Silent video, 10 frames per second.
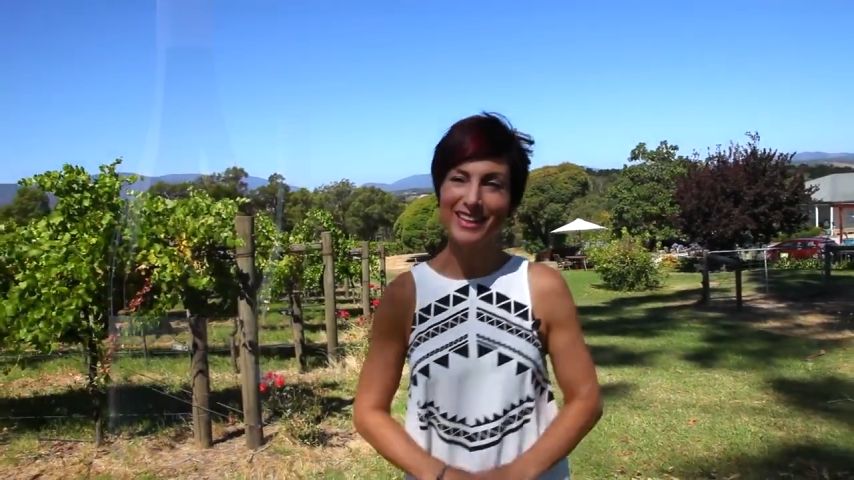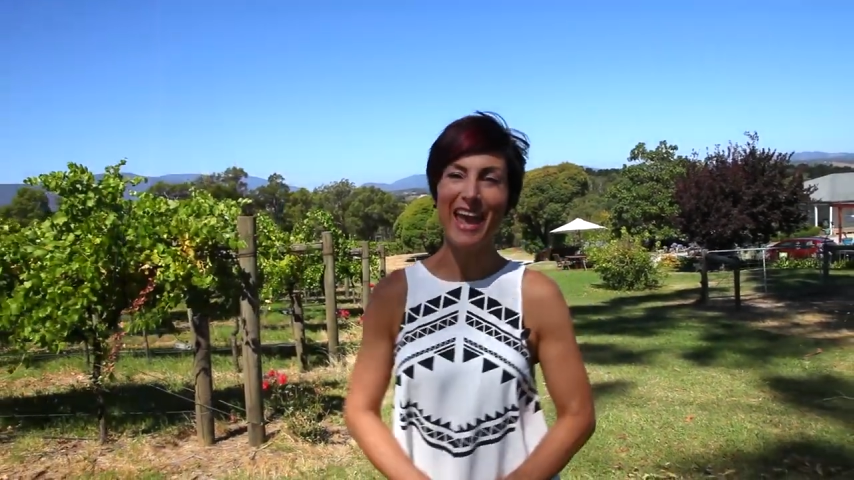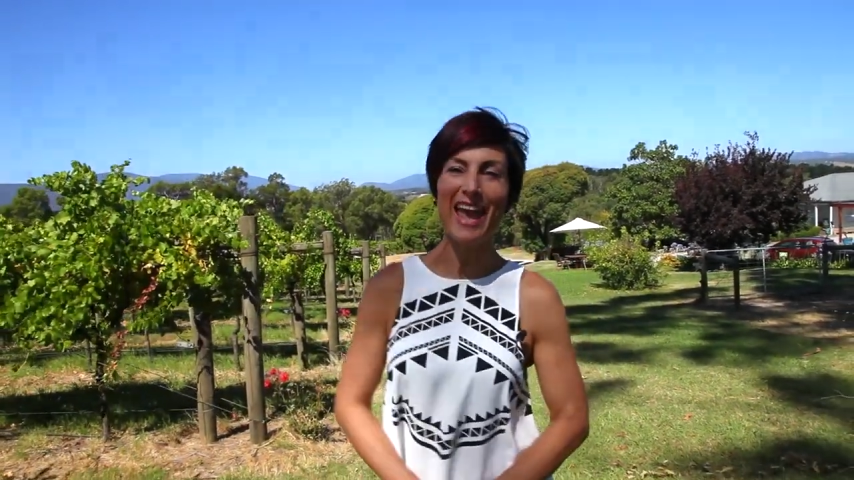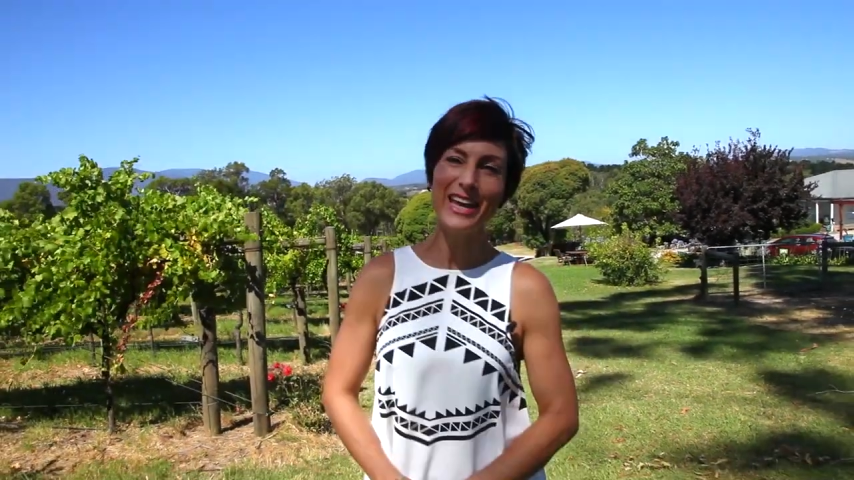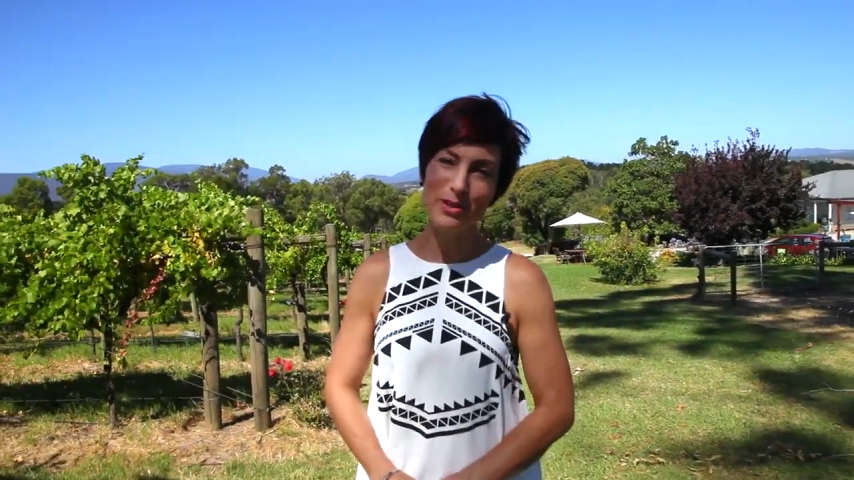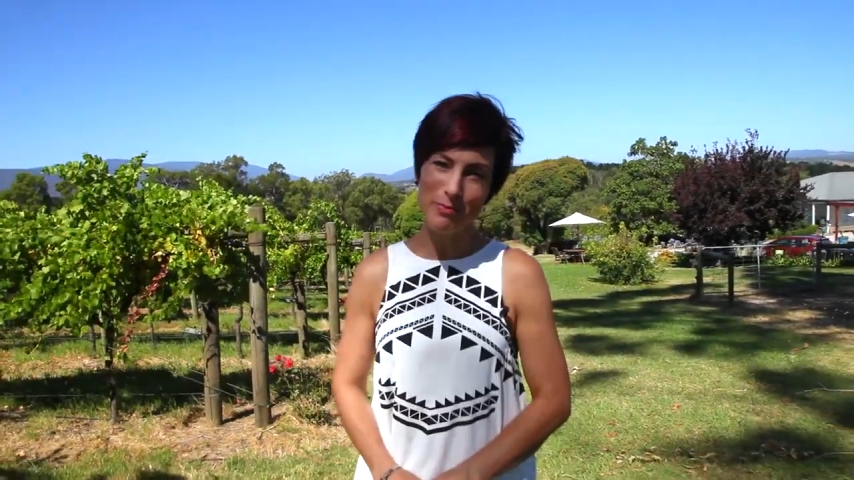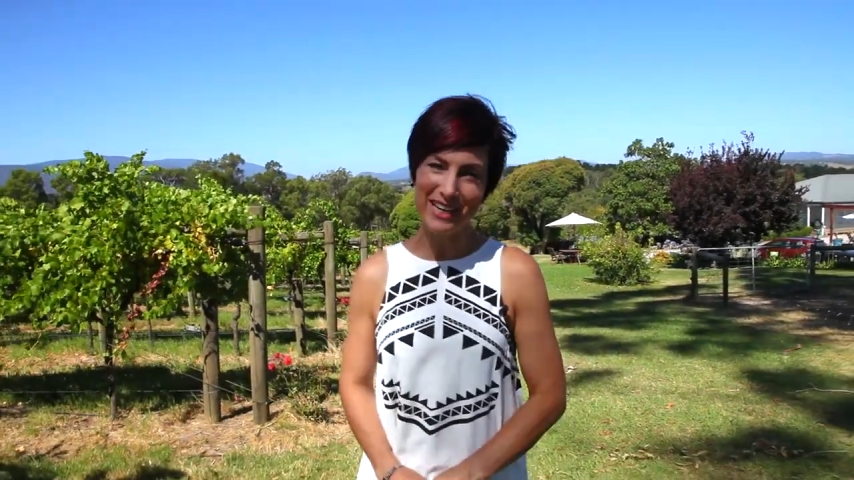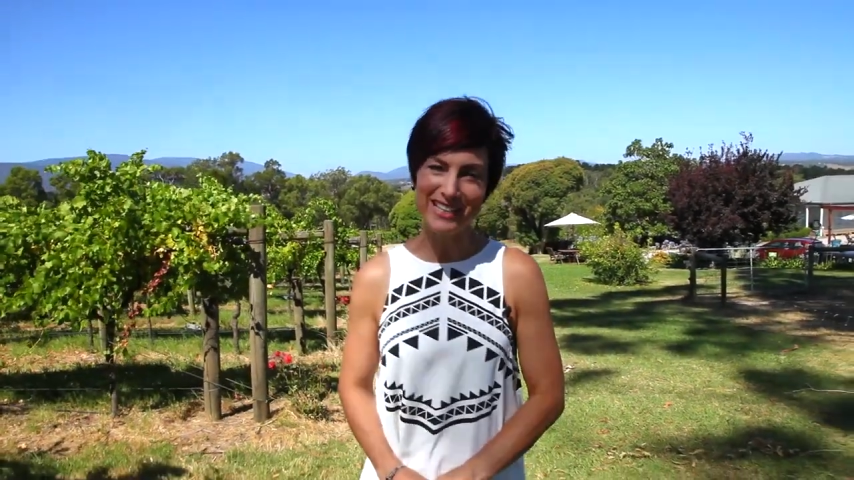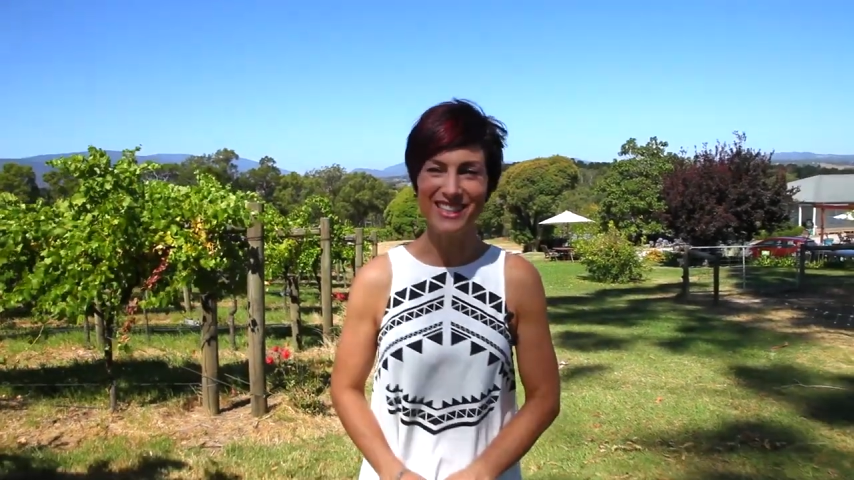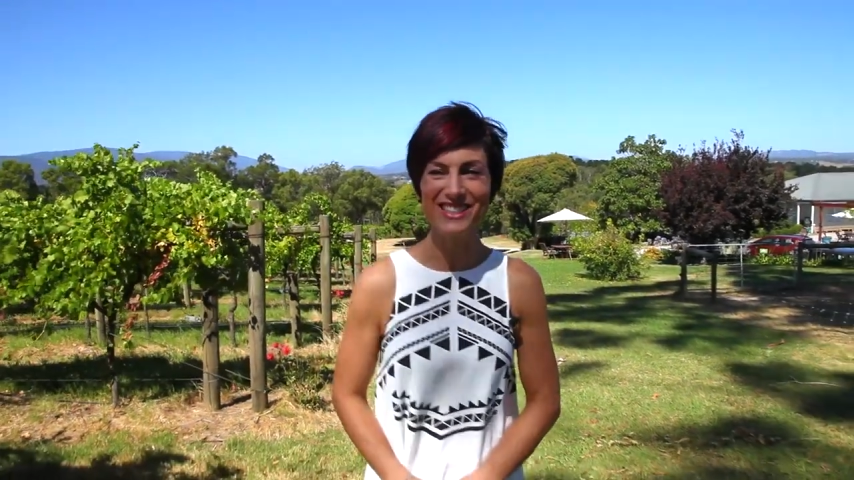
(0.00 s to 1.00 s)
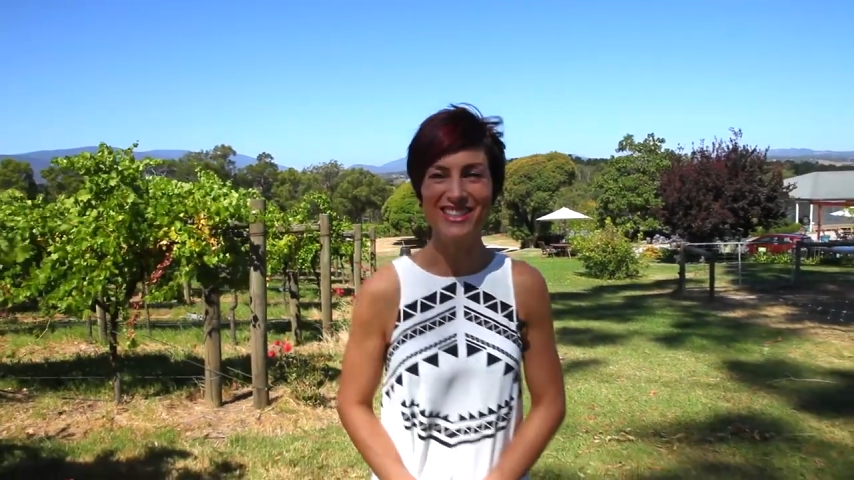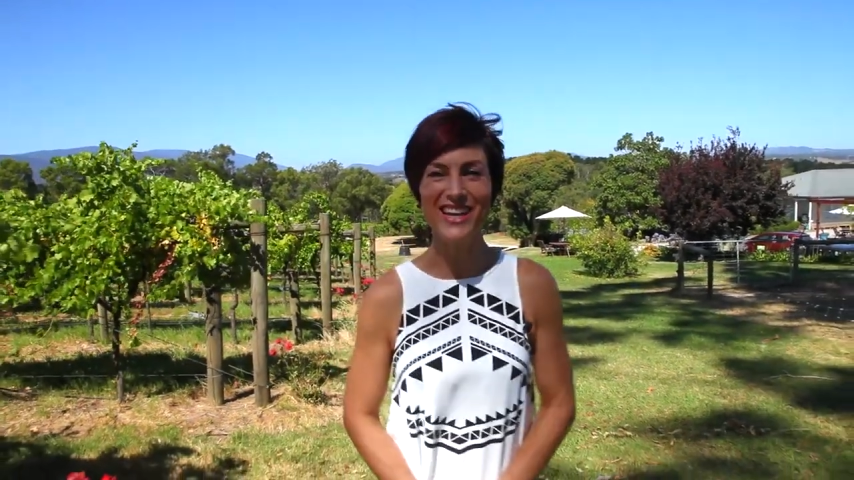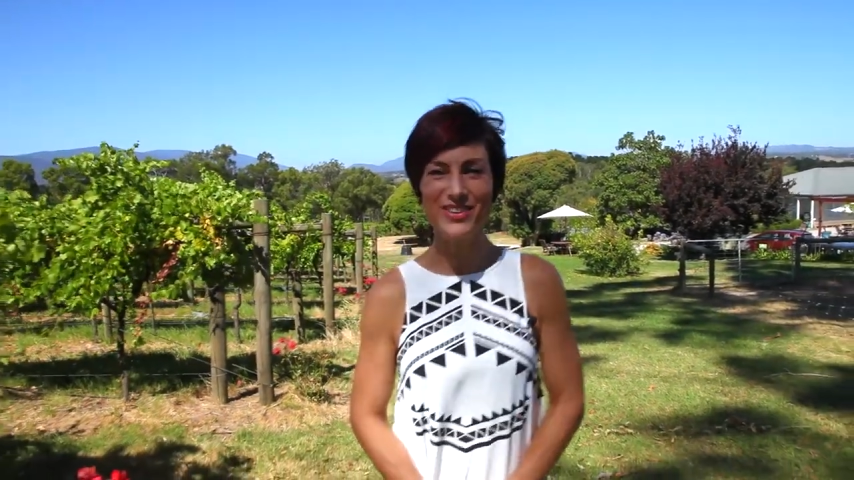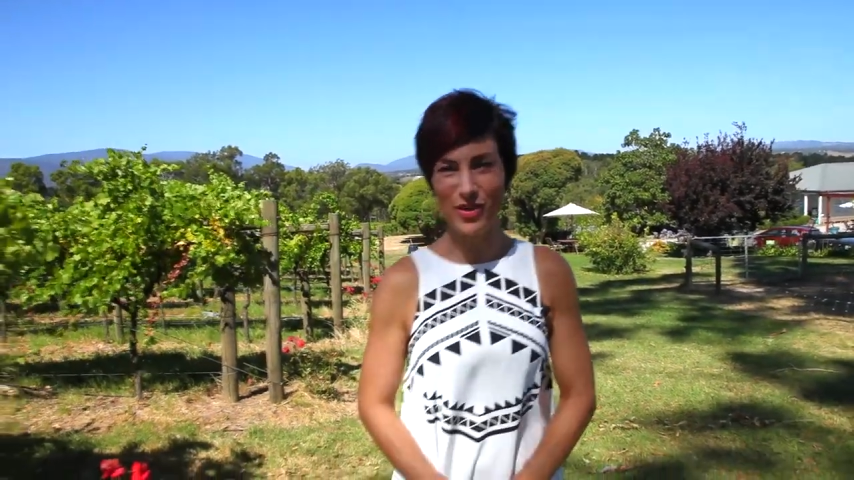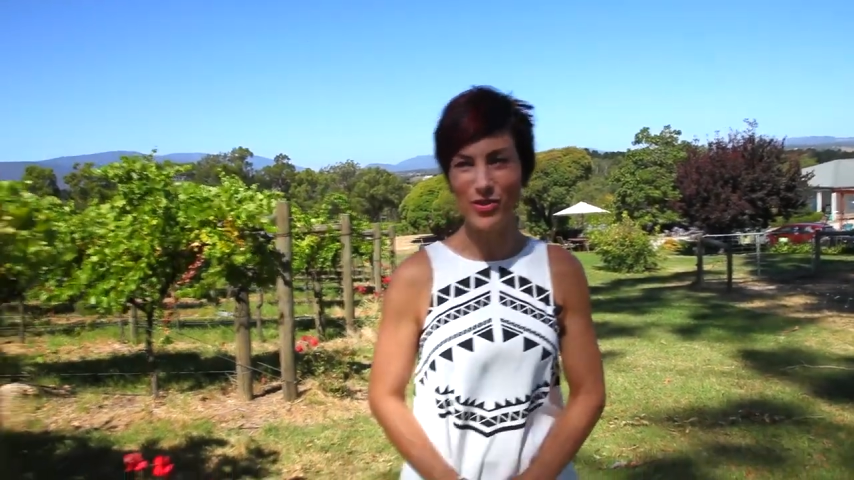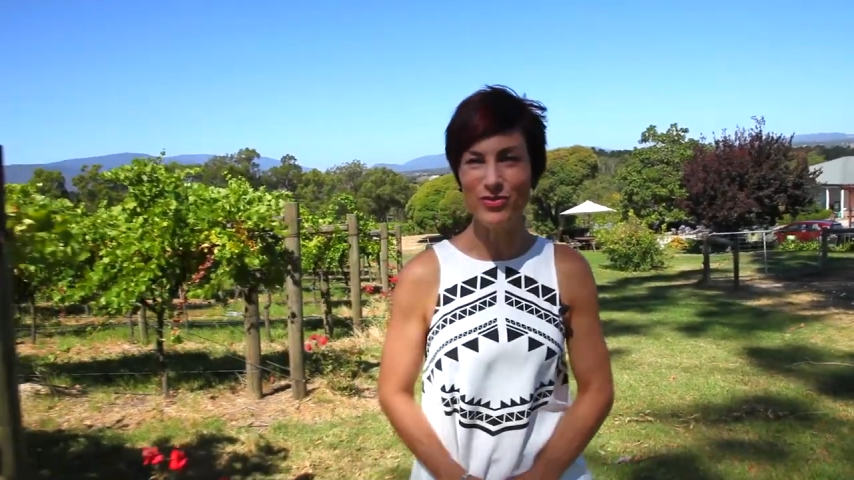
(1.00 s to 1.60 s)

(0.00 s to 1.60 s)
hand-picked estate-grown